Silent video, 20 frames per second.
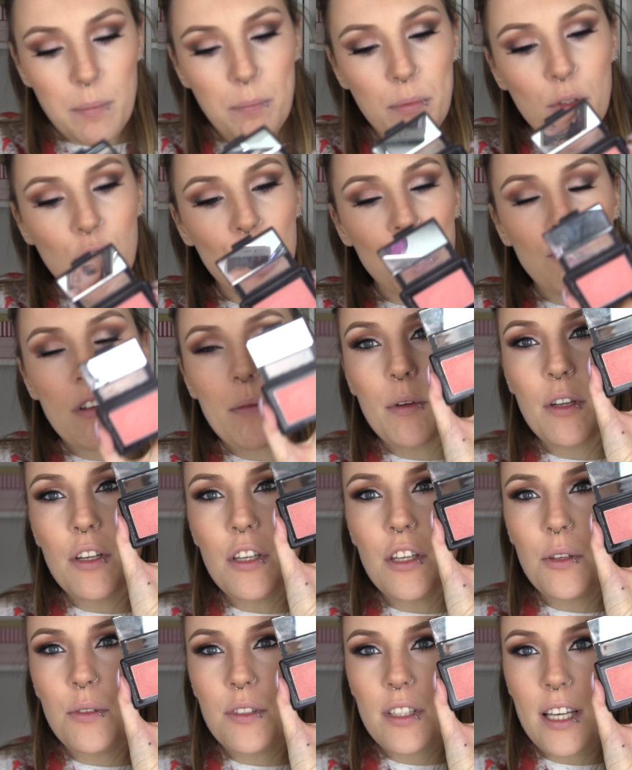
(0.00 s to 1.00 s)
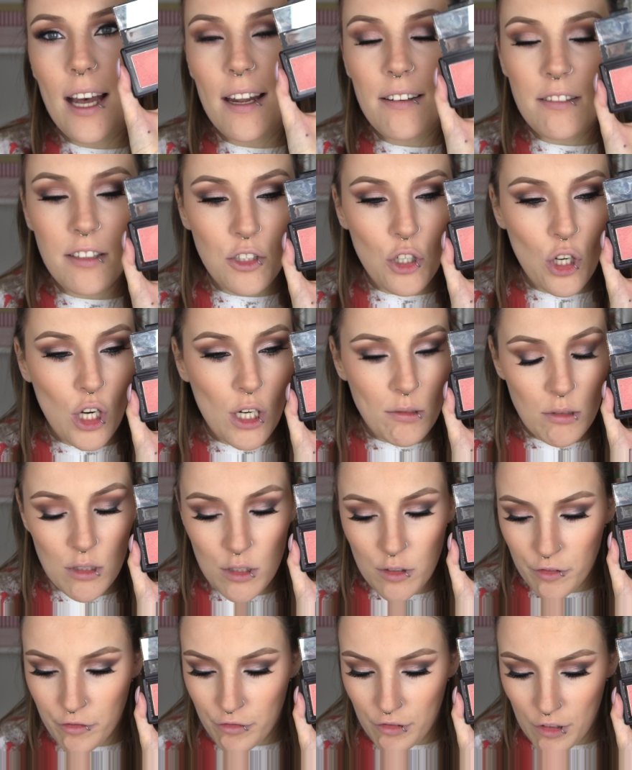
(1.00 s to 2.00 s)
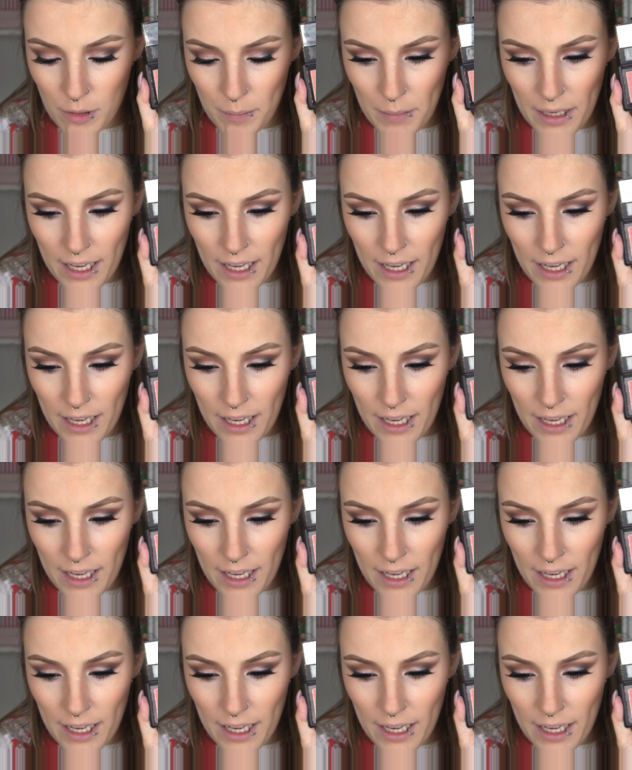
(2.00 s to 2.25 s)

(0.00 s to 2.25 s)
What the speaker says: the blusher I'm going to use Candid Coral from